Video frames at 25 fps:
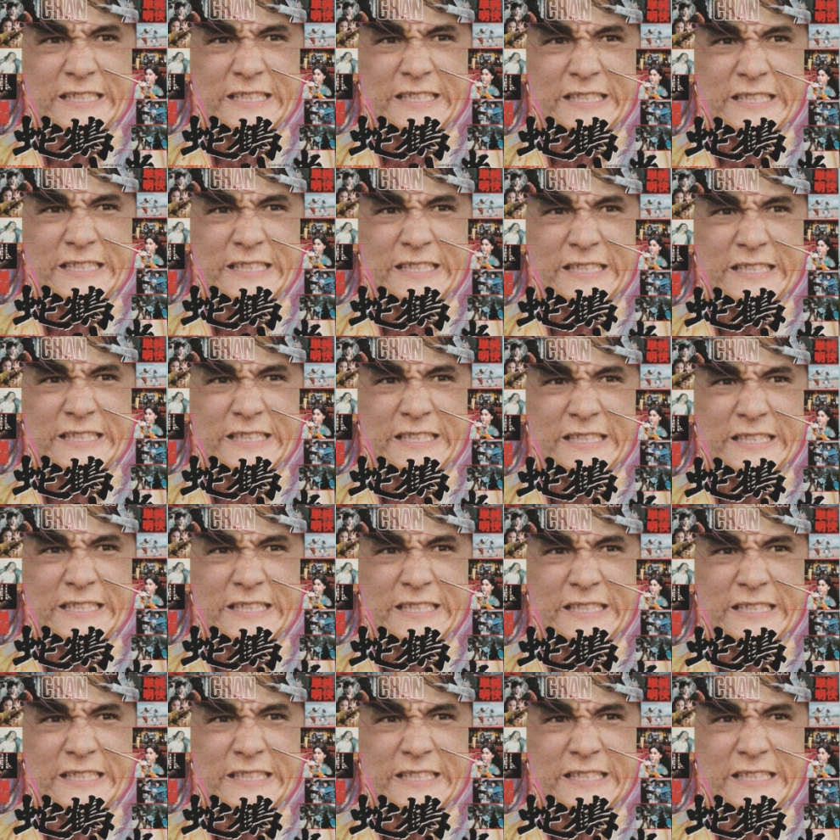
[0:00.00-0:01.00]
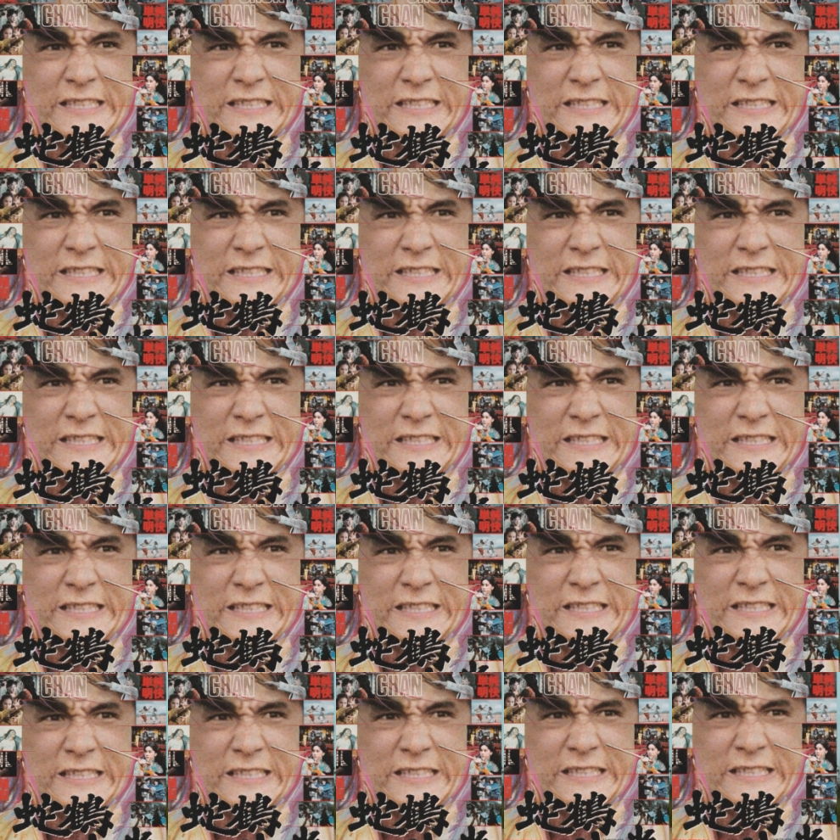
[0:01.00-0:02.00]

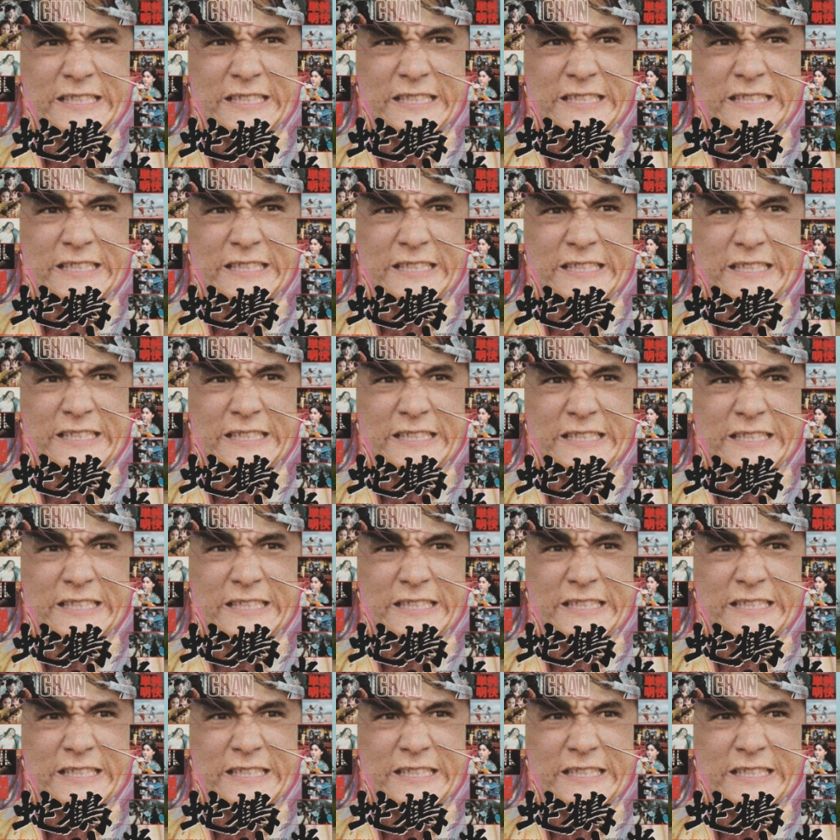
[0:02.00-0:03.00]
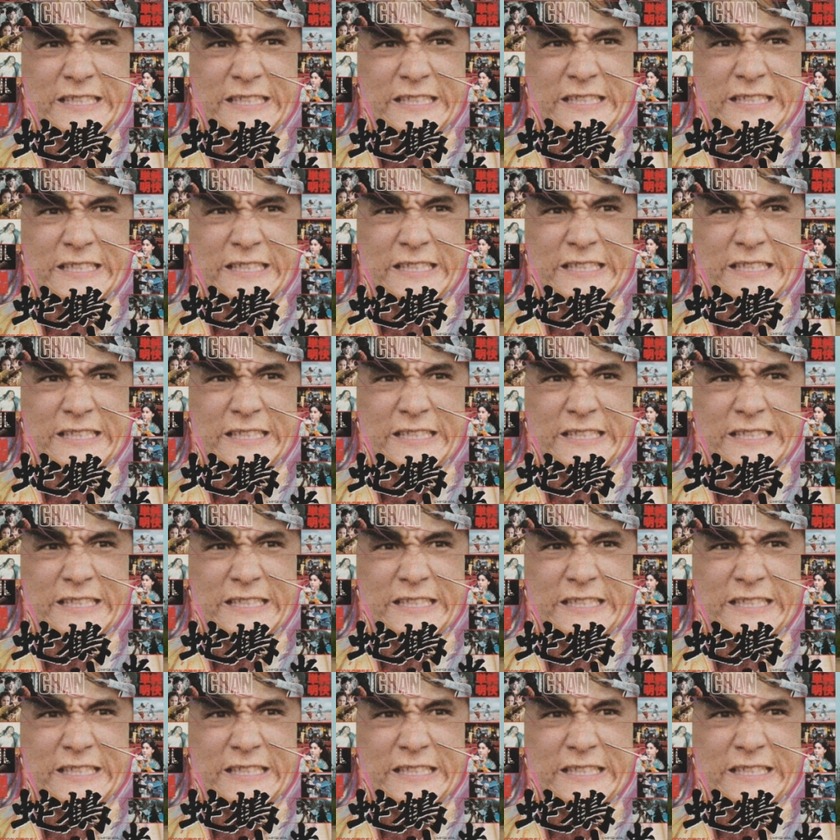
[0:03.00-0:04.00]

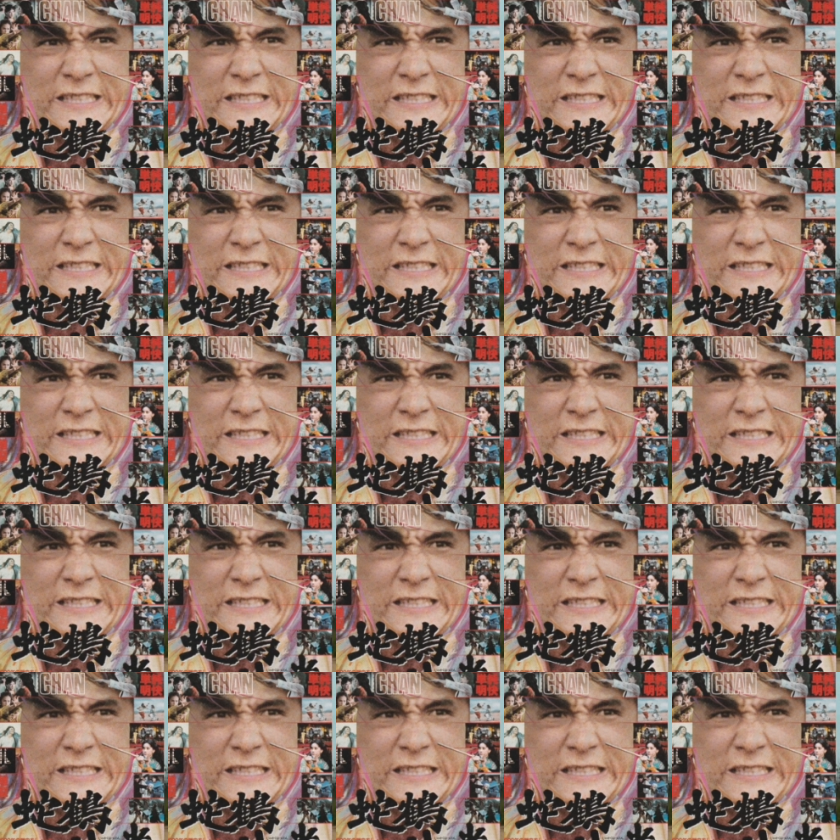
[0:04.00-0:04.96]
No words are spoken by the person on screen.